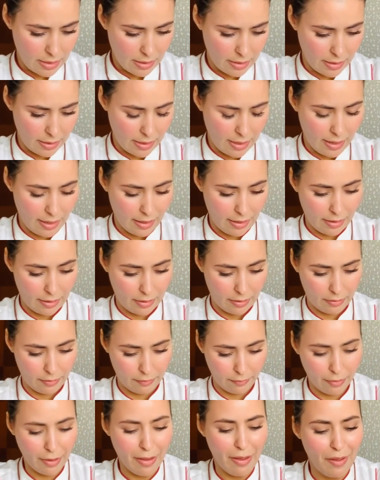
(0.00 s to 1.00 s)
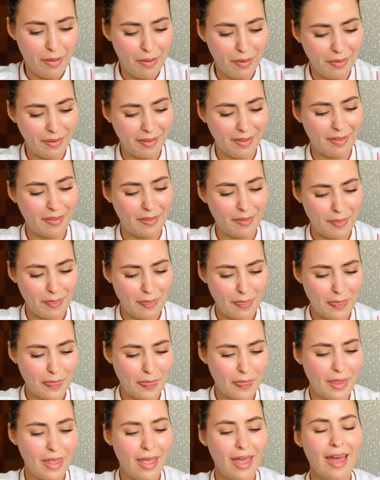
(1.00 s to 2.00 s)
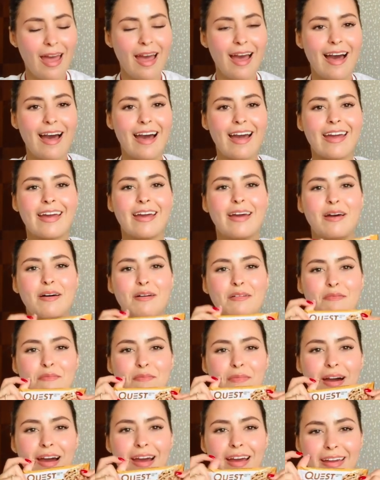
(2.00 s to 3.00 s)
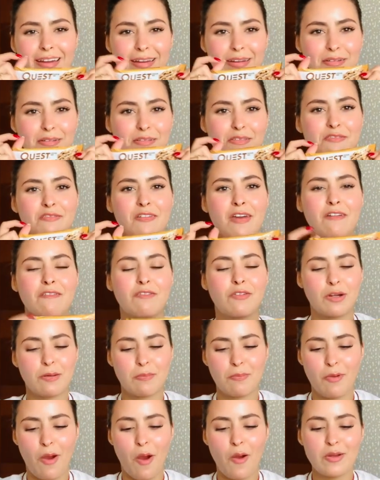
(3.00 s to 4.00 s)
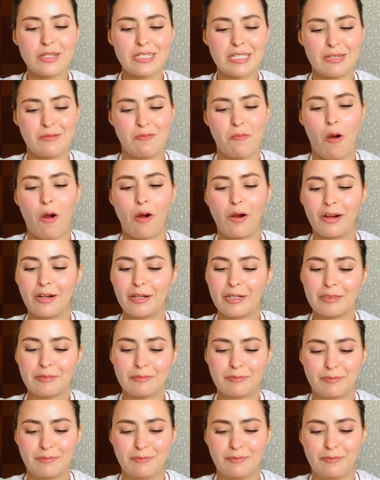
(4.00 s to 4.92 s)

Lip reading: I have I have my favorite protein bar.